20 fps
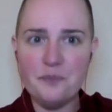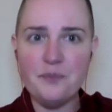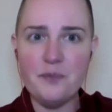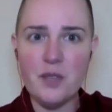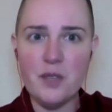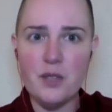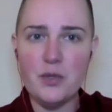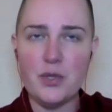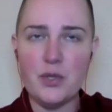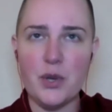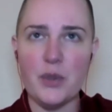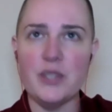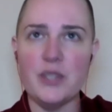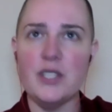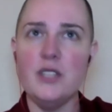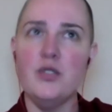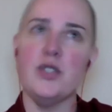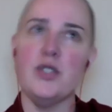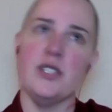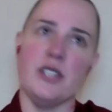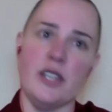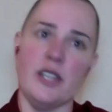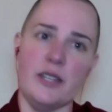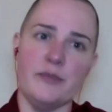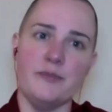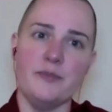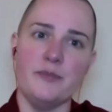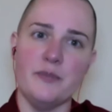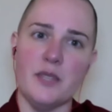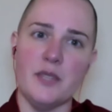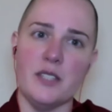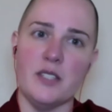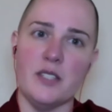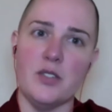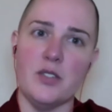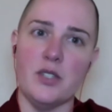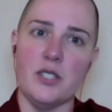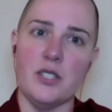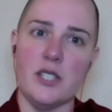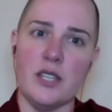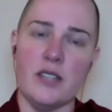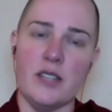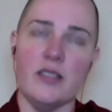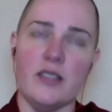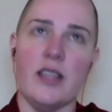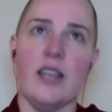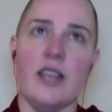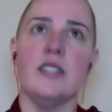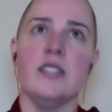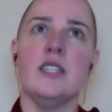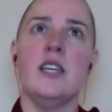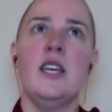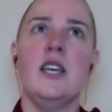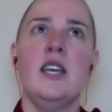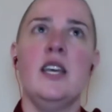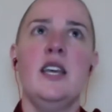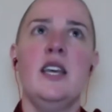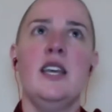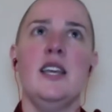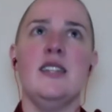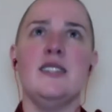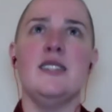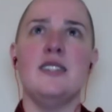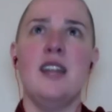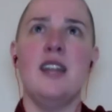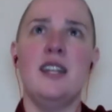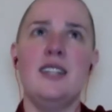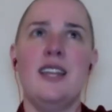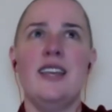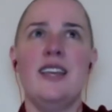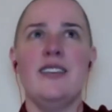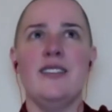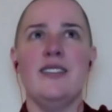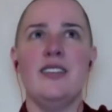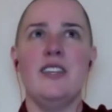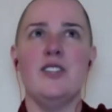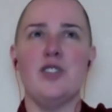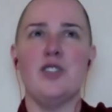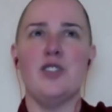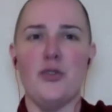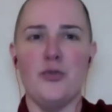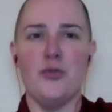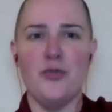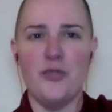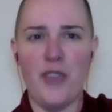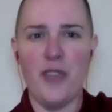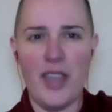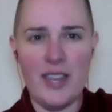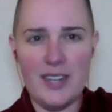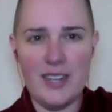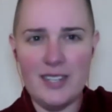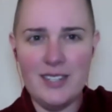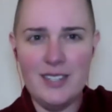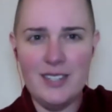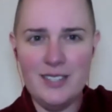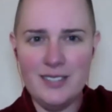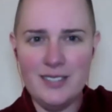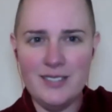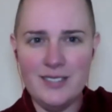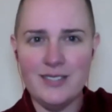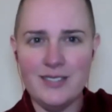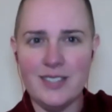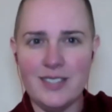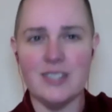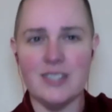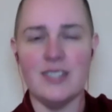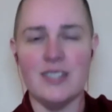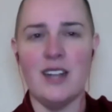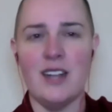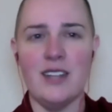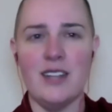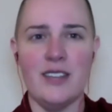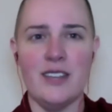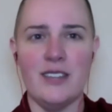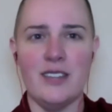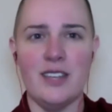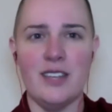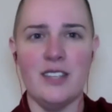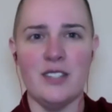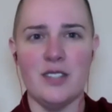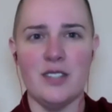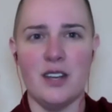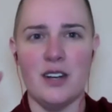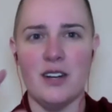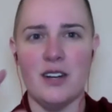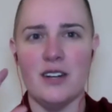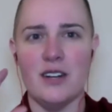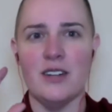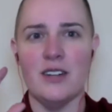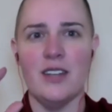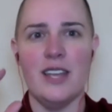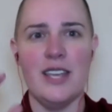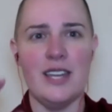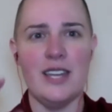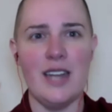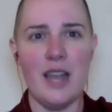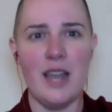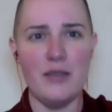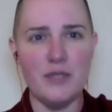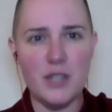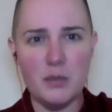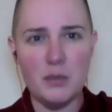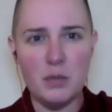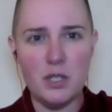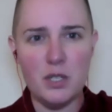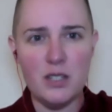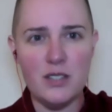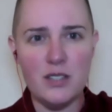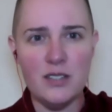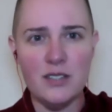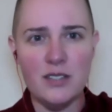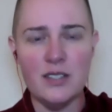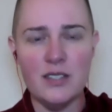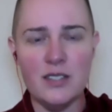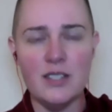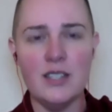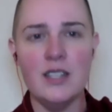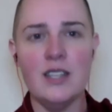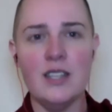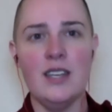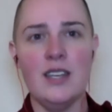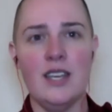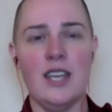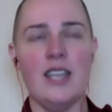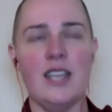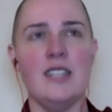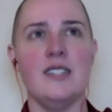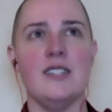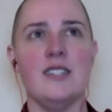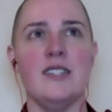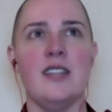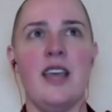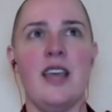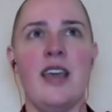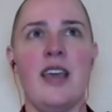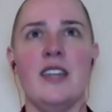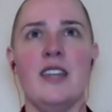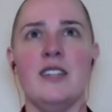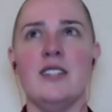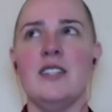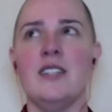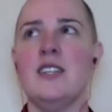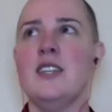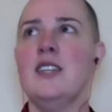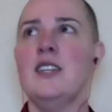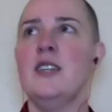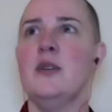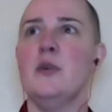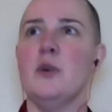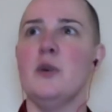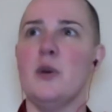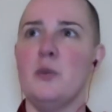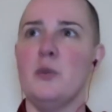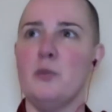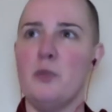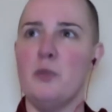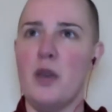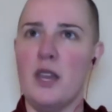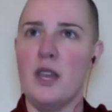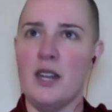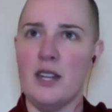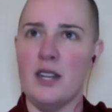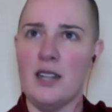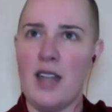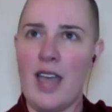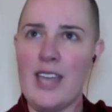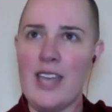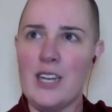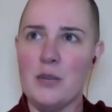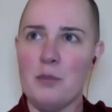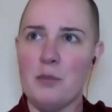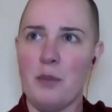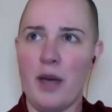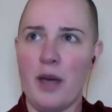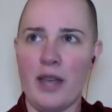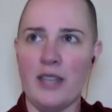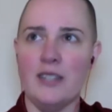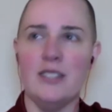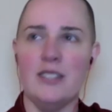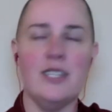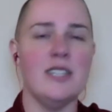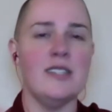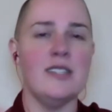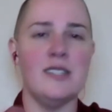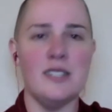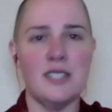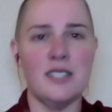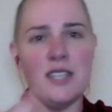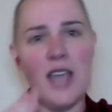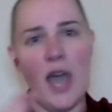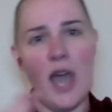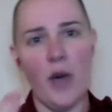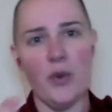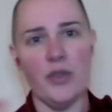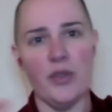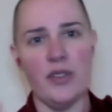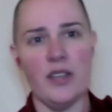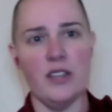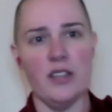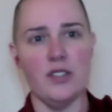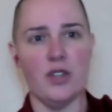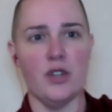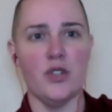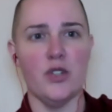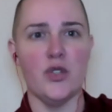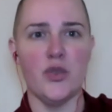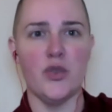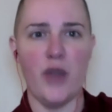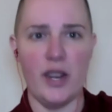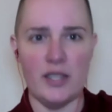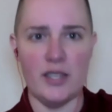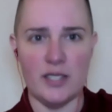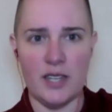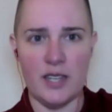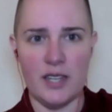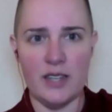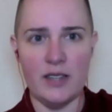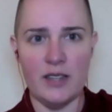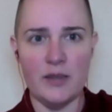So it's interesting. It's interesting that it's not like things are fated, it's not like things are inevitable. It's that an enlightened mind can see how things are trending.